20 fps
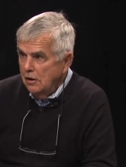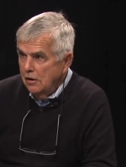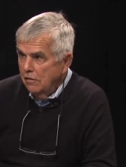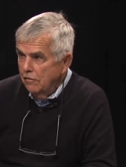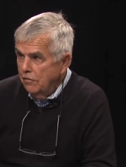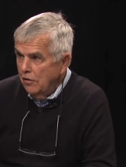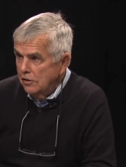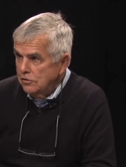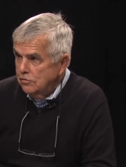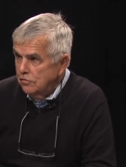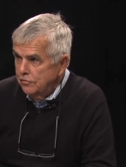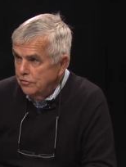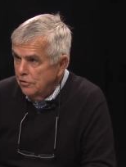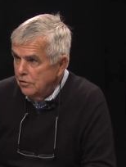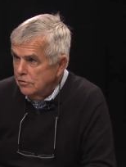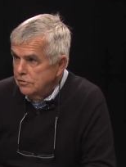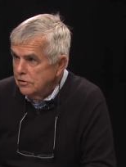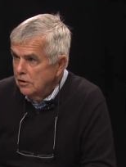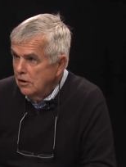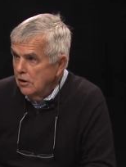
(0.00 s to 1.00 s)
fossil
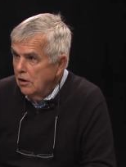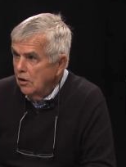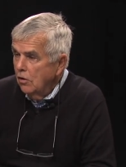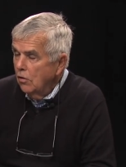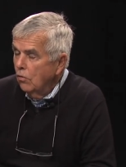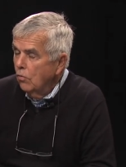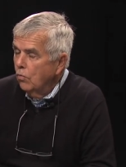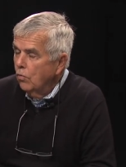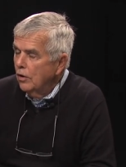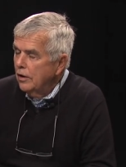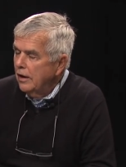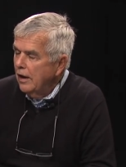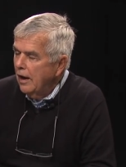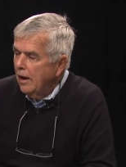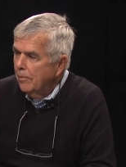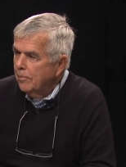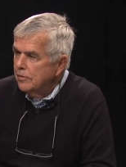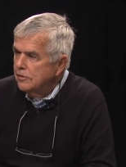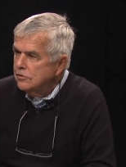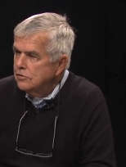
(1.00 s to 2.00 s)
fuels. What
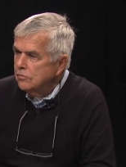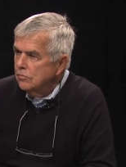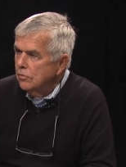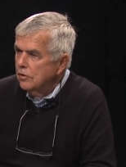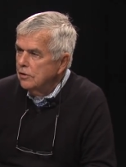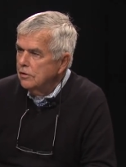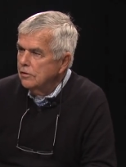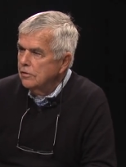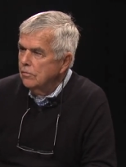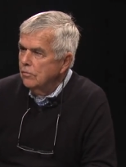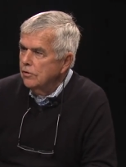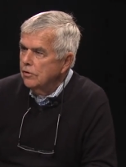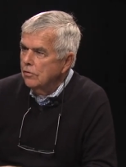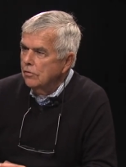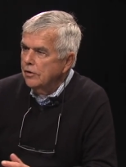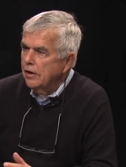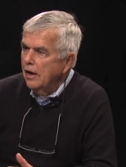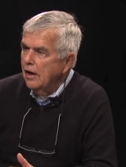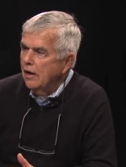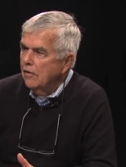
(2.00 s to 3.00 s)
happens when we
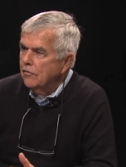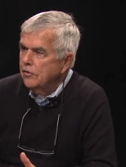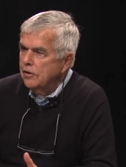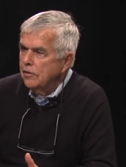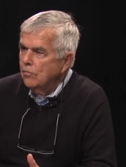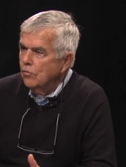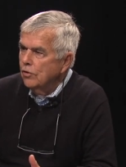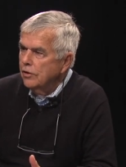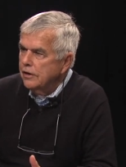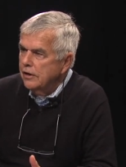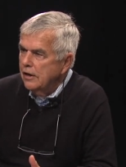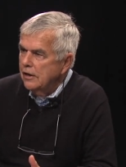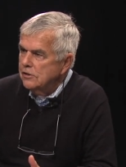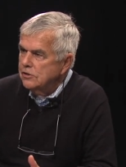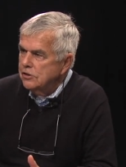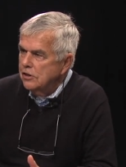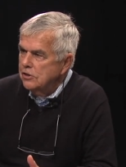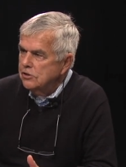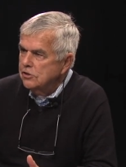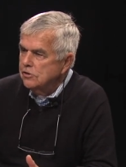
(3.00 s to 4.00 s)
don't have any more gas
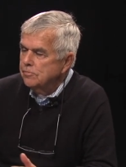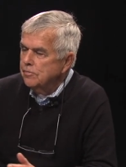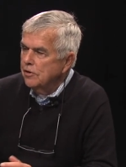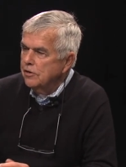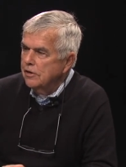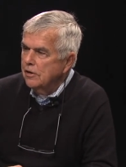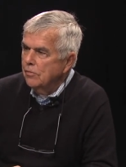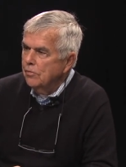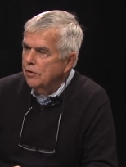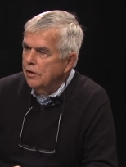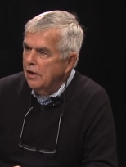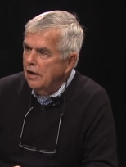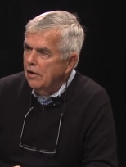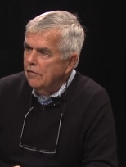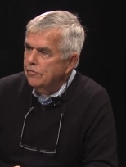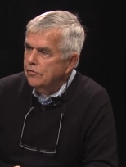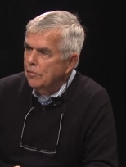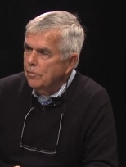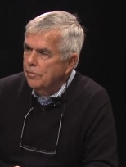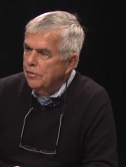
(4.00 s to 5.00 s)
stations, but yet
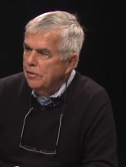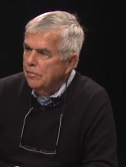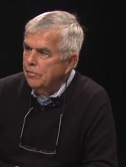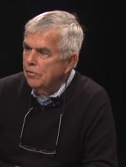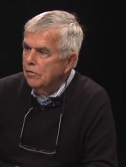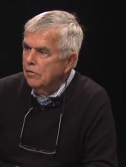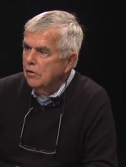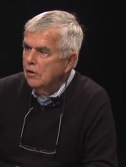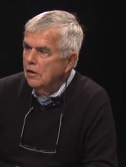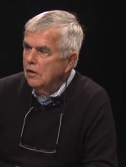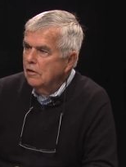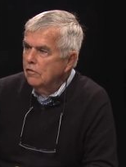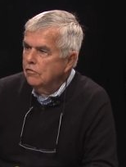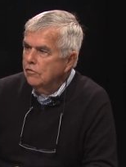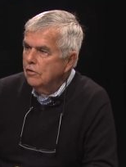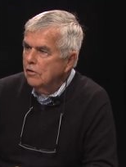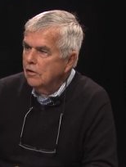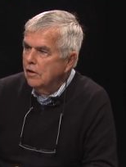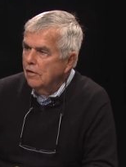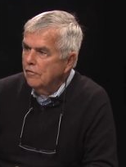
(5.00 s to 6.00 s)
half the people
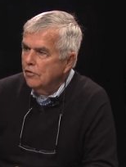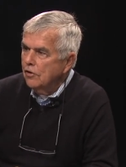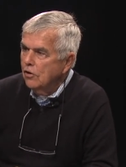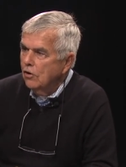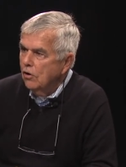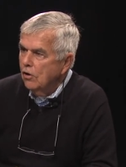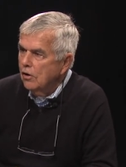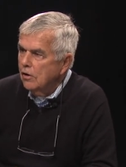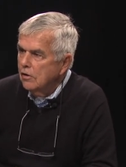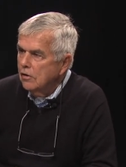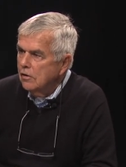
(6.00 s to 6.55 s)
still have a car?